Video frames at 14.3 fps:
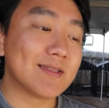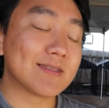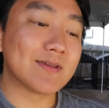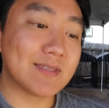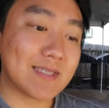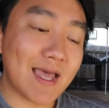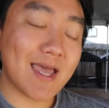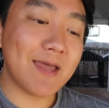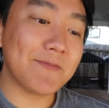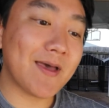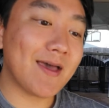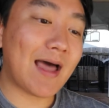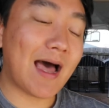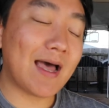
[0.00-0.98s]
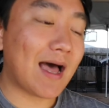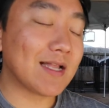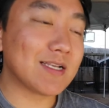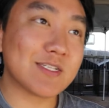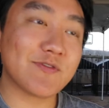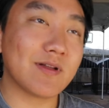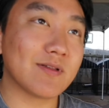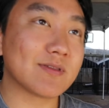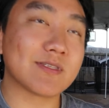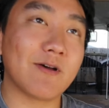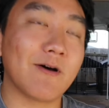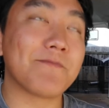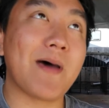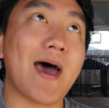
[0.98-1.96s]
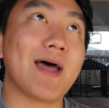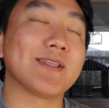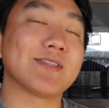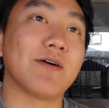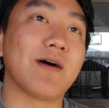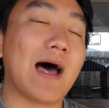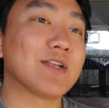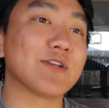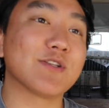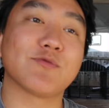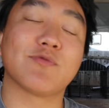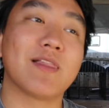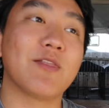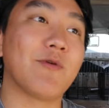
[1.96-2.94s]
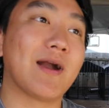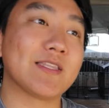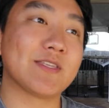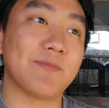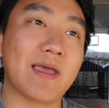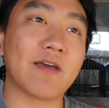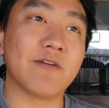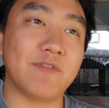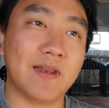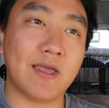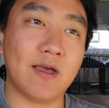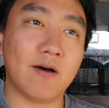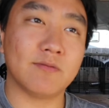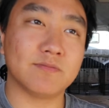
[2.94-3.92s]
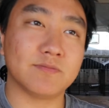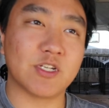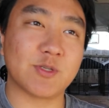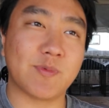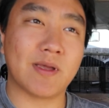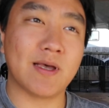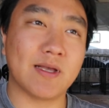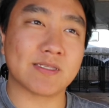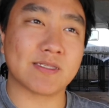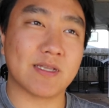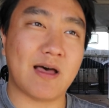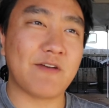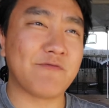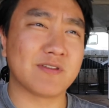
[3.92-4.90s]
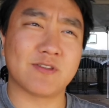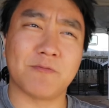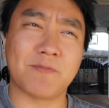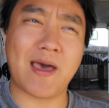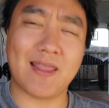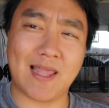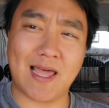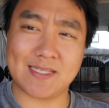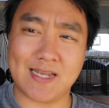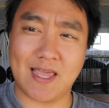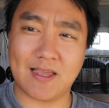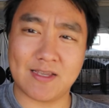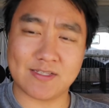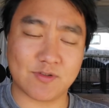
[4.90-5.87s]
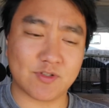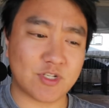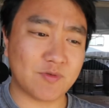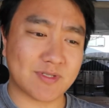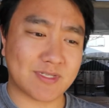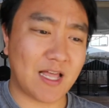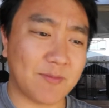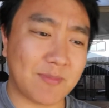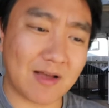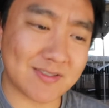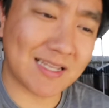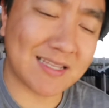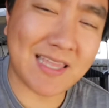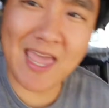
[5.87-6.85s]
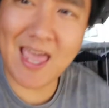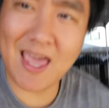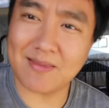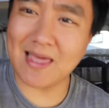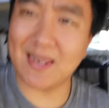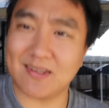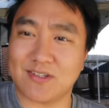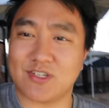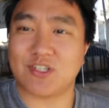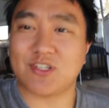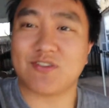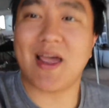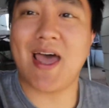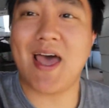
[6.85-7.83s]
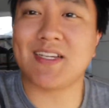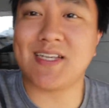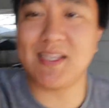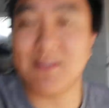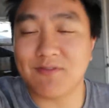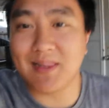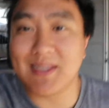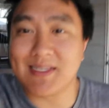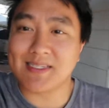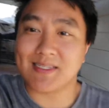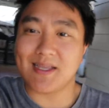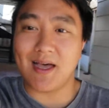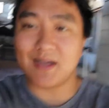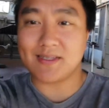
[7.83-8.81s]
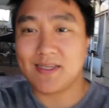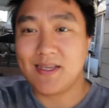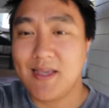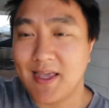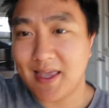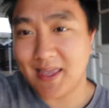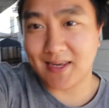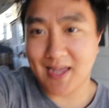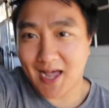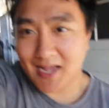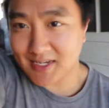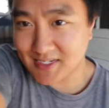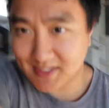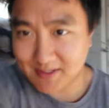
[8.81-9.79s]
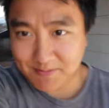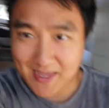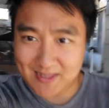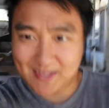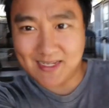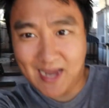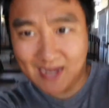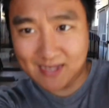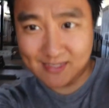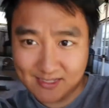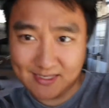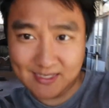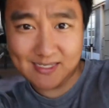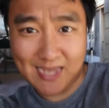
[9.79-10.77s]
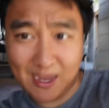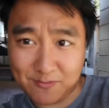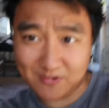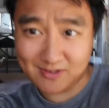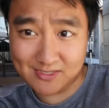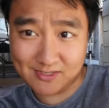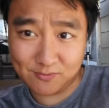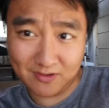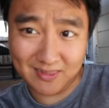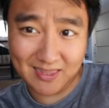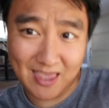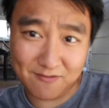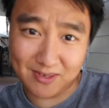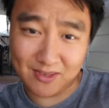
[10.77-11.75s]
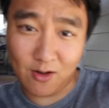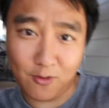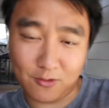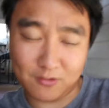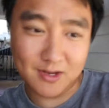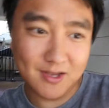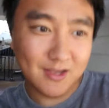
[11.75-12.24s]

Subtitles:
today, man, I just felt so bad. So I just really wanted to make a video just because I feel so bad last night, because she was telling me, I was like, damn, that is trash. That really sucks. And gosh, man, this camera is really heavy to hold.